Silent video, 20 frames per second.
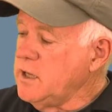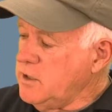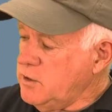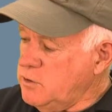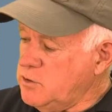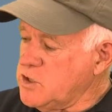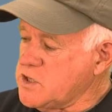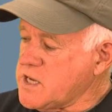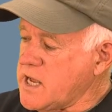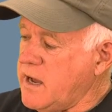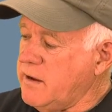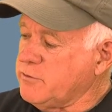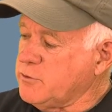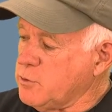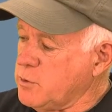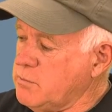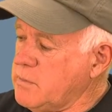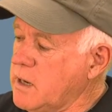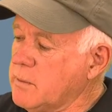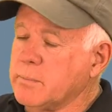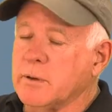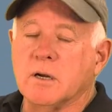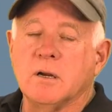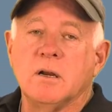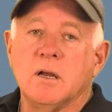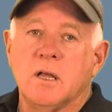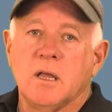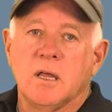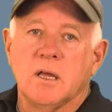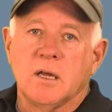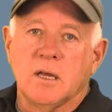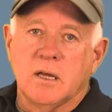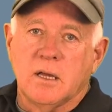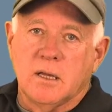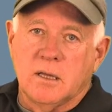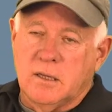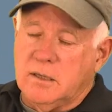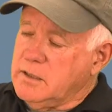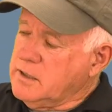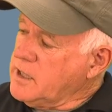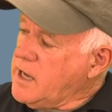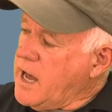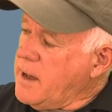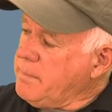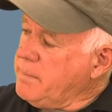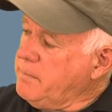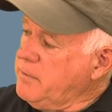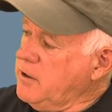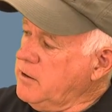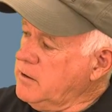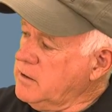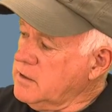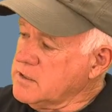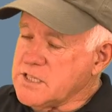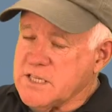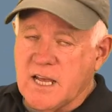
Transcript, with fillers: You just have to remember top